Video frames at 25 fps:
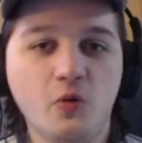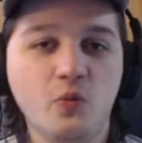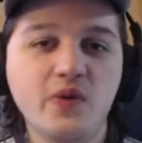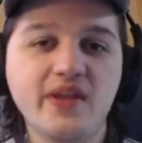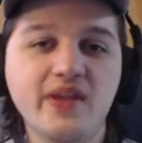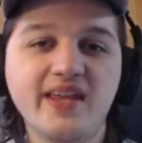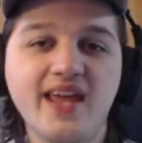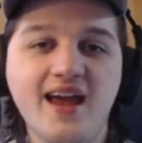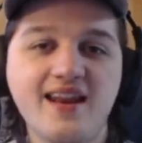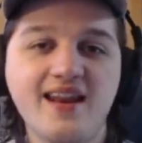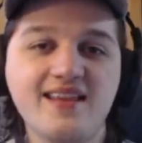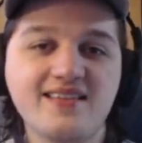we
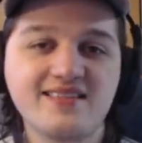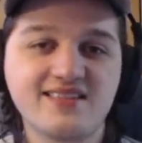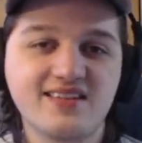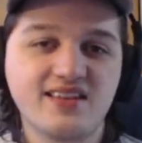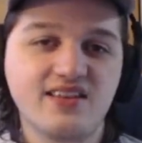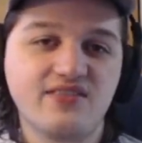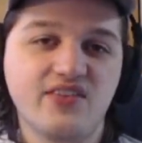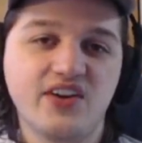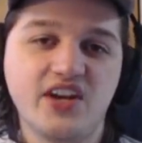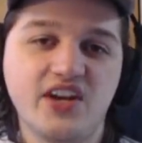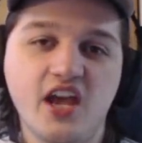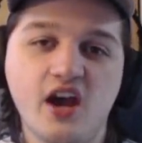get into
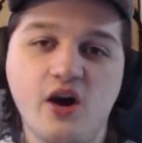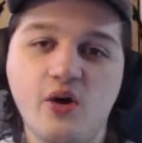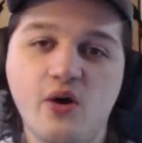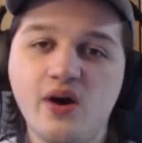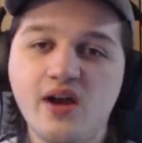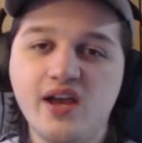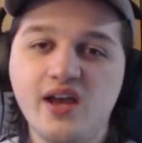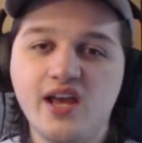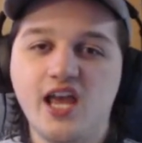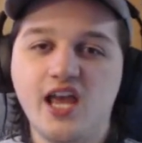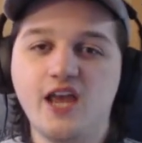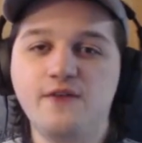the video,
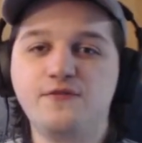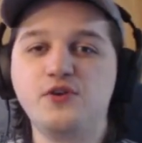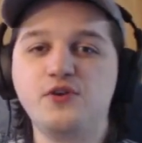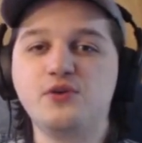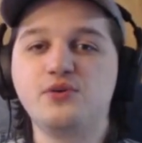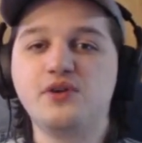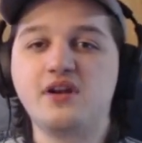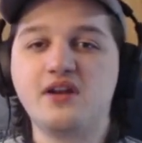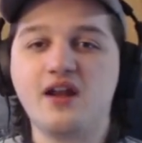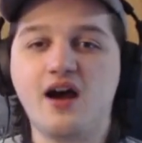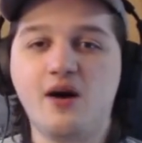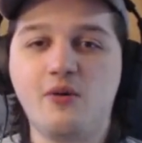if you
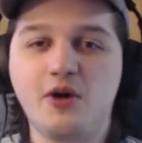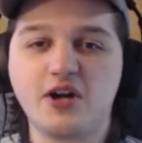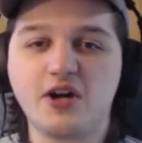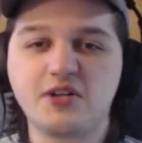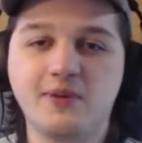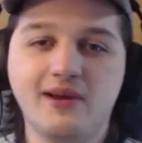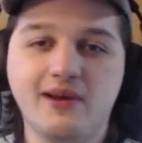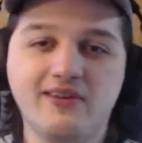did not watch my